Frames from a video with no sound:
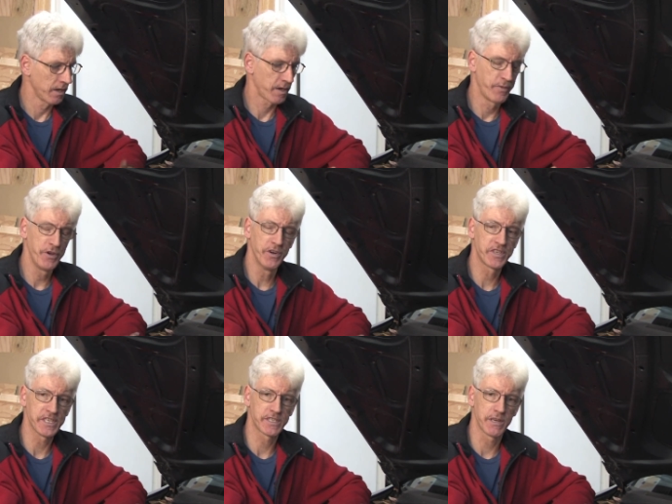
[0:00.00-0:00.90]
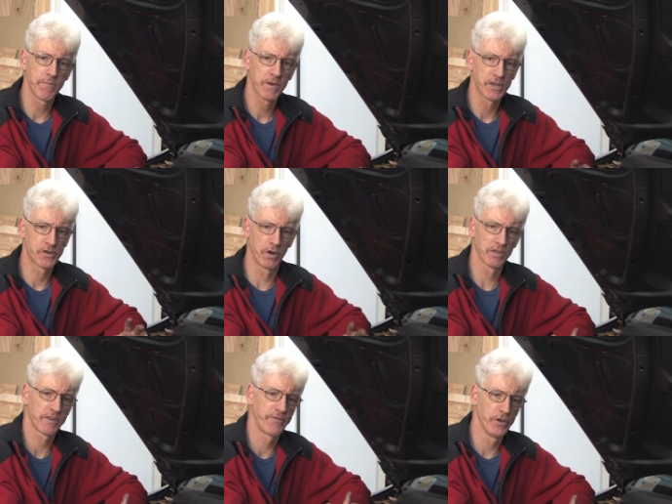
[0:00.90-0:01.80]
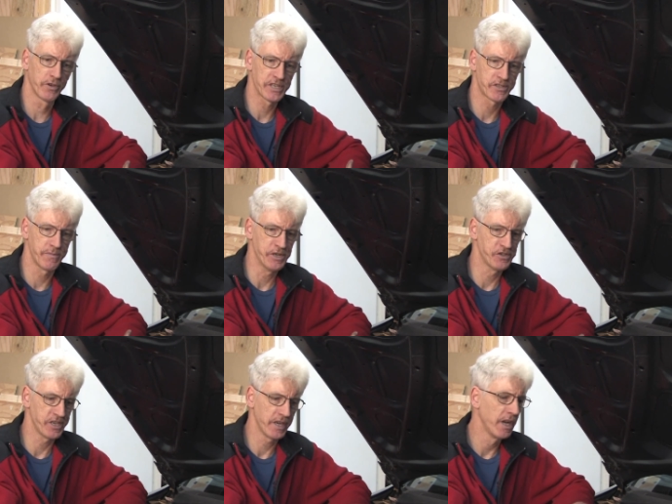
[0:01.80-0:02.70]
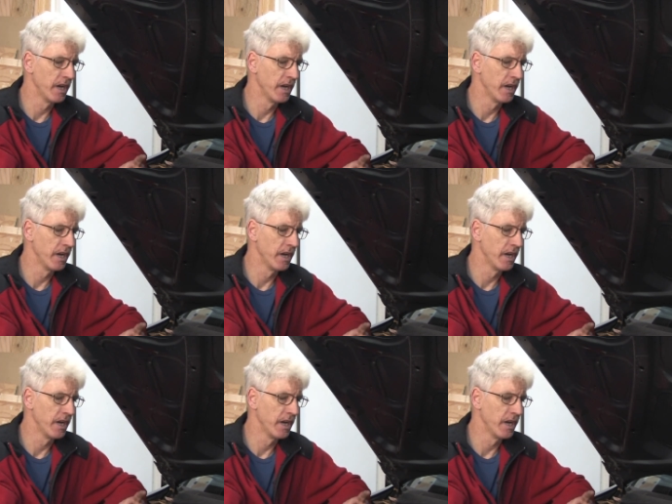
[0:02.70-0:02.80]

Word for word: computer system controls the fuel distribution,